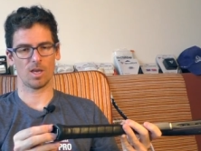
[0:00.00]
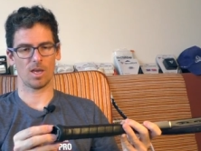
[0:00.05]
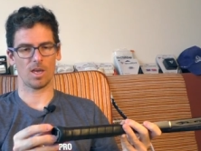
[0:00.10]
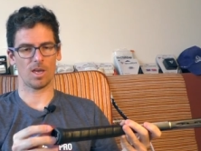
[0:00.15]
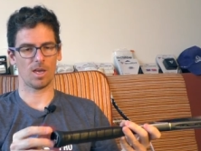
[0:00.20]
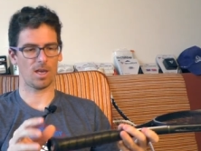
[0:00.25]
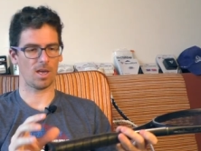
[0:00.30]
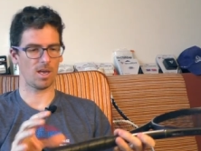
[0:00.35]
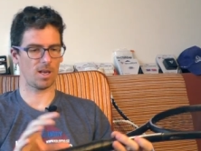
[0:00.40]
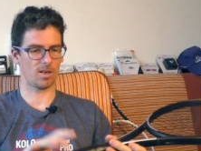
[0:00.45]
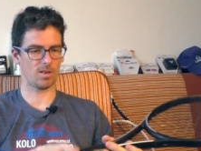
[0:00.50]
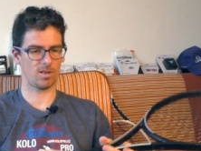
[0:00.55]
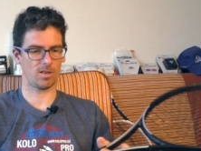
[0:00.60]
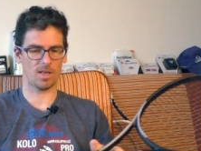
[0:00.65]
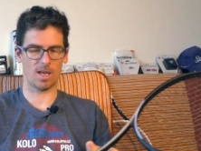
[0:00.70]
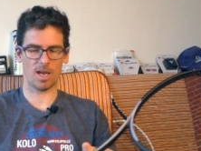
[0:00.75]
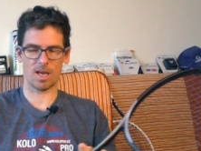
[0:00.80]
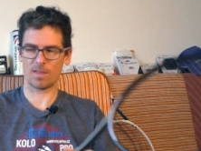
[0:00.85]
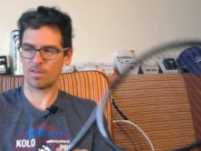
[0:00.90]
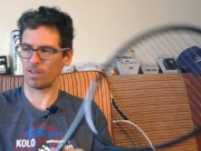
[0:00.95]
and
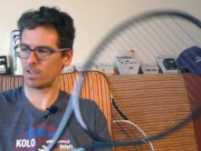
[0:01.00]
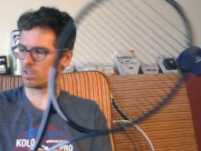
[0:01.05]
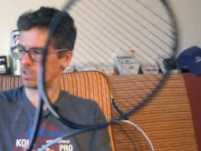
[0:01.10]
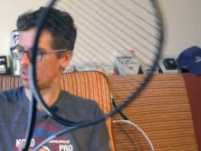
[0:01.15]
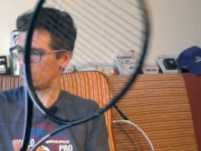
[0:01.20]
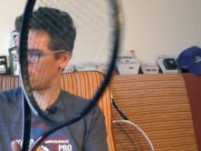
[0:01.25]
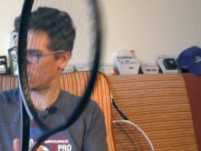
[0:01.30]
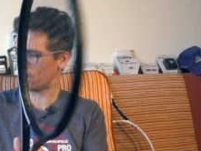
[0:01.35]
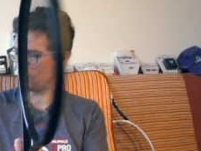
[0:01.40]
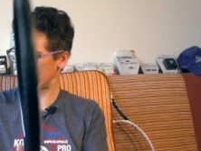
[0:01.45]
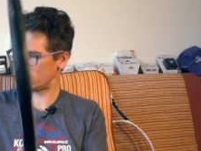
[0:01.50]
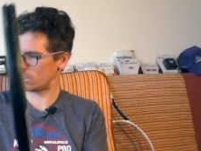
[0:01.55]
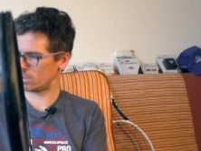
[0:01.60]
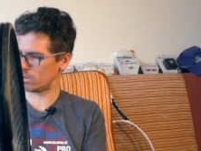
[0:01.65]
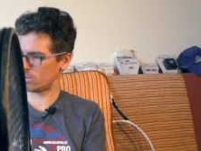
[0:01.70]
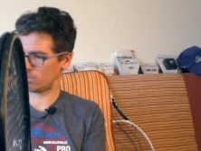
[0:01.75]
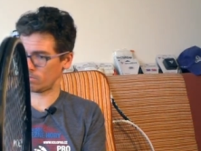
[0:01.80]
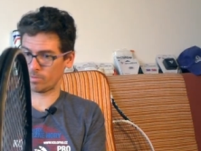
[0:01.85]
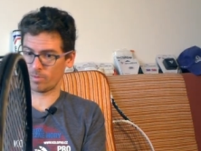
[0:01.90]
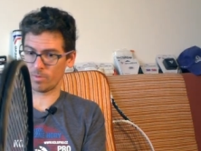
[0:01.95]
yeah, that's the that's
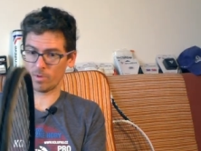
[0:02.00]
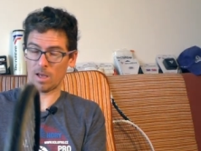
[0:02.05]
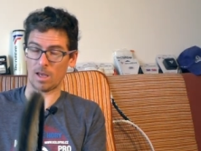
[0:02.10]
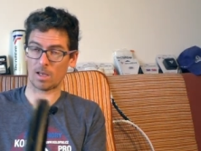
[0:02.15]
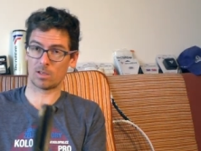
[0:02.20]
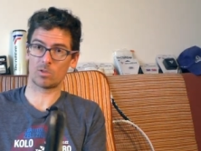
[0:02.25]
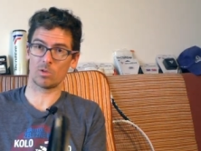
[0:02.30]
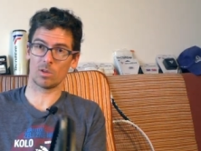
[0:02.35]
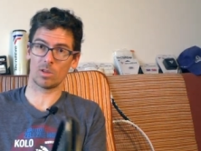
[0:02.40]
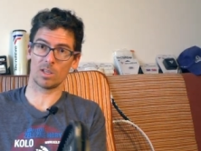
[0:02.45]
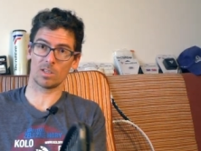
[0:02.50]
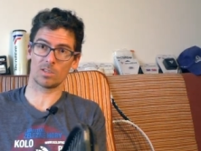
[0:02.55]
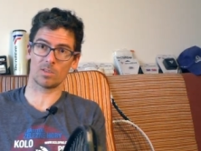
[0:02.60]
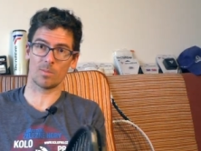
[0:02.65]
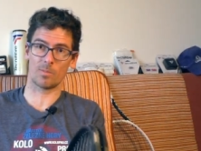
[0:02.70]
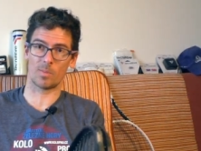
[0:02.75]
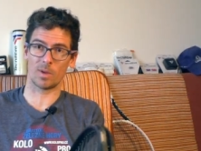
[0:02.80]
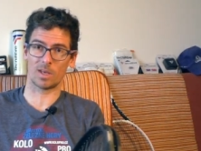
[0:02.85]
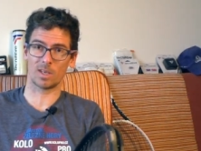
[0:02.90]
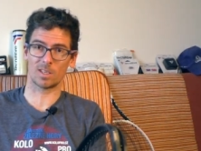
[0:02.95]
the actually that's the
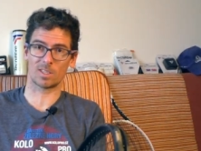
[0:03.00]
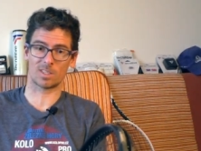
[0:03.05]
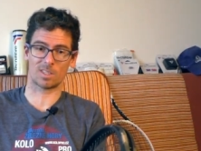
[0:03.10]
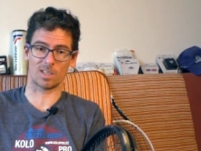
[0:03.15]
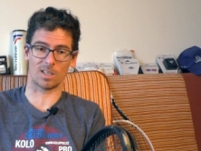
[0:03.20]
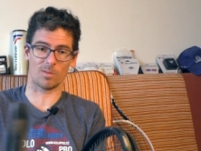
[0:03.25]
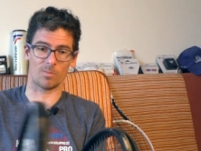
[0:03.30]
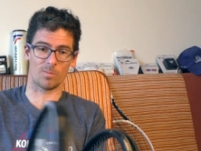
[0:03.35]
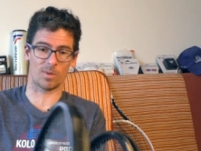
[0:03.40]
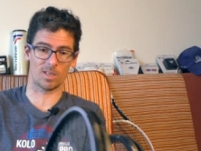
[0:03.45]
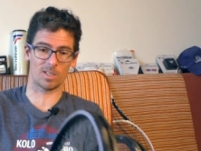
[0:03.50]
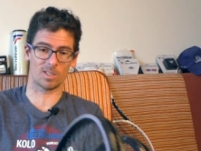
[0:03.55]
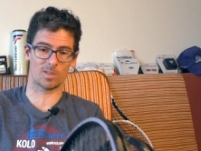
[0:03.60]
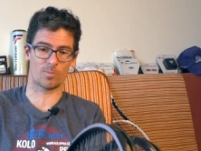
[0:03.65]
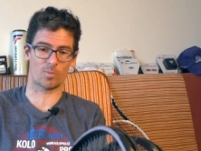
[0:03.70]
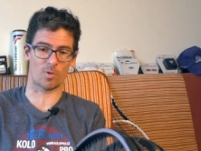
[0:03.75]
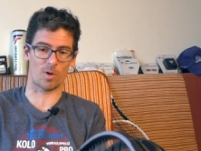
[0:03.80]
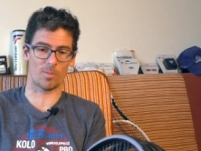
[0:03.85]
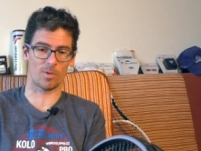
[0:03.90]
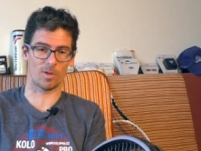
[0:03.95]
biggest
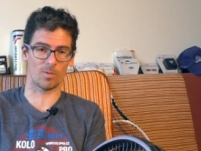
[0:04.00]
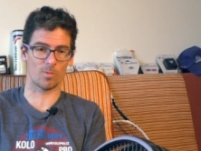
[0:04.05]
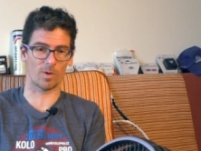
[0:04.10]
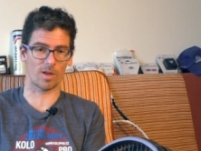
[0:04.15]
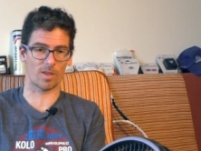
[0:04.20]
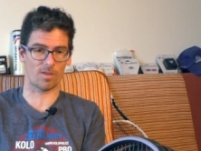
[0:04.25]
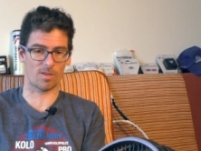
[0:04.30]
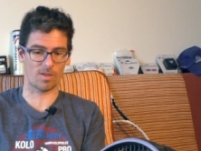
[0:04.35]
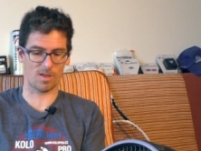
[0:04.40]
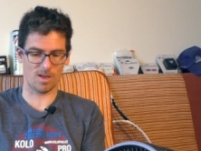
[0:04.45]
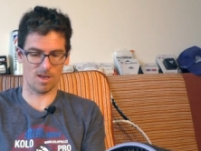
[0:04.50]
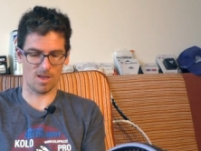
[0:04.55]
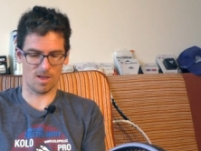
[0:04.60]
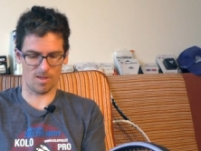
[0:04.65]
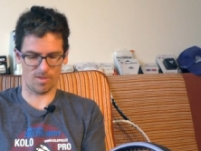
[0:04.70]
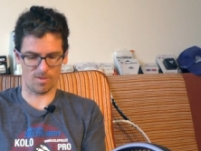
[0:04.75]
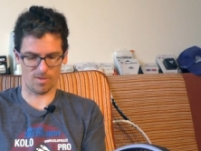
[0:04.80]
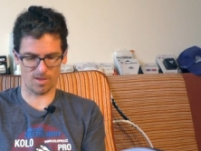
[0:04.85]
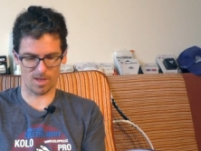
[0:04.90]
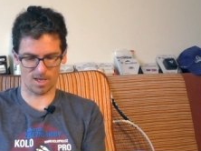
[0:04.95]
biggest problem with
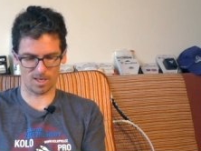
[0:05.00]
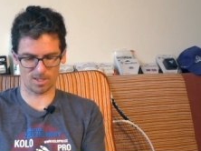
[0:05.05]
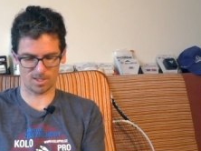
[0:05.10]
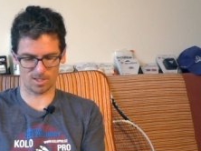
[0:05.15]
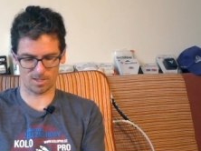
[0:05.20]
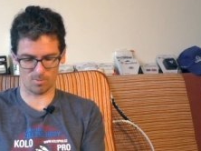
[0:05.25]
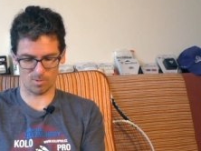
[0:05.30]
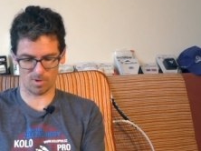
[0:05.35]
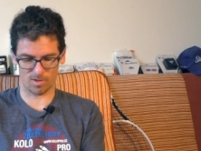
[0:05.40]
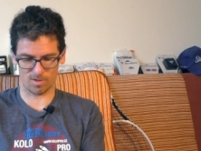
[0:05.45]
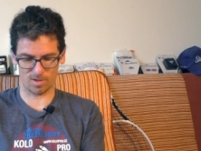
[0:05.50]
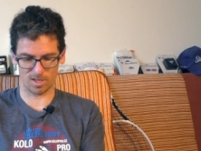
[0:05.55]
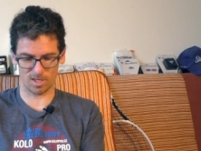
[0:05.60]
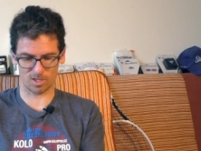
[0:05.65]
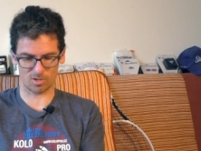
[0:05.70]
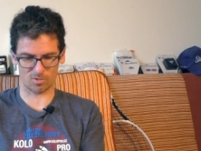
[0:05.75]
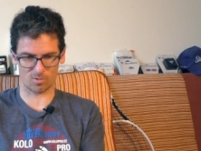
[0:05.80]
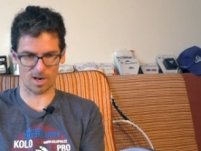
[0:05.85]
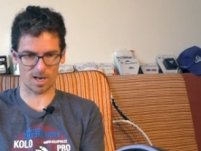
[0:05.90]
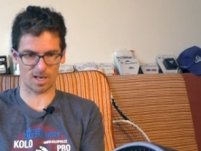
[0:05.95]
this with
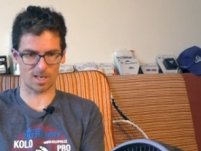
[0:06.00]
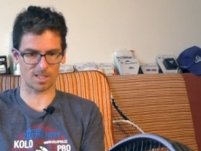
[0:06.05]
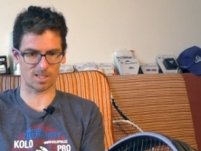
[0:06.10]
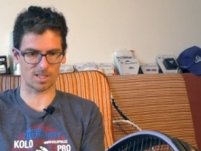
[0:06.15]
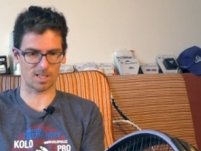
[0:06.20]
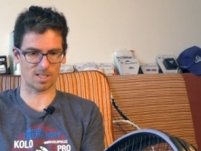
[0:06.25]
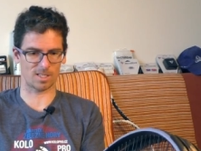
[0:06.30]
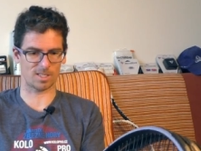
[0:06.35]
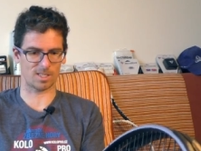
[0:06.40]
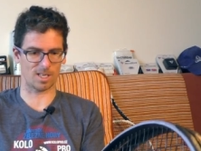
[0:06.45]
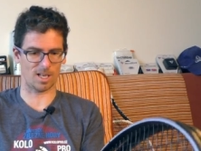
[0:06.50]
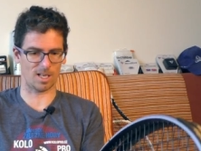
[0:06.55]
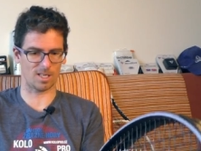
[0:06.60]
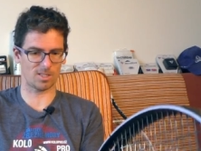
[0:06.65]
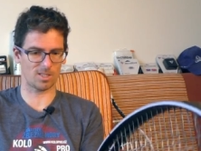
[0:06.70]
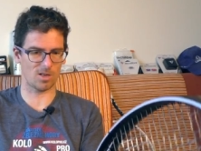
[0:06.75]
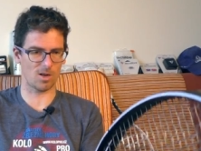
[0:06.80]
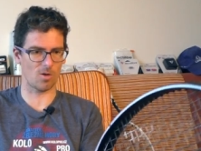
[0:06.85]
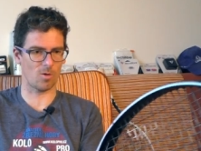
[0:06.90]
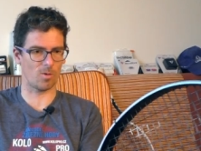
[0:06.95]
these records, let's say.
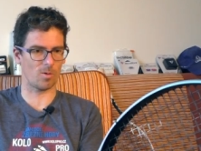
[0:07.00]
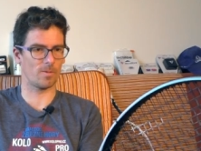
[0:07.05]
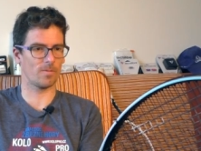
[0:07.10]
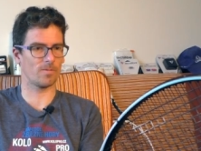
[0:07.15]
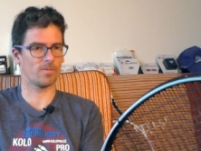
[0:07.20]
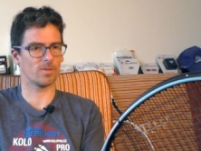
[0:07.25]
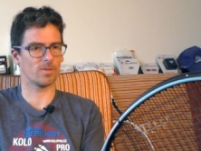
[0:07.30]
So,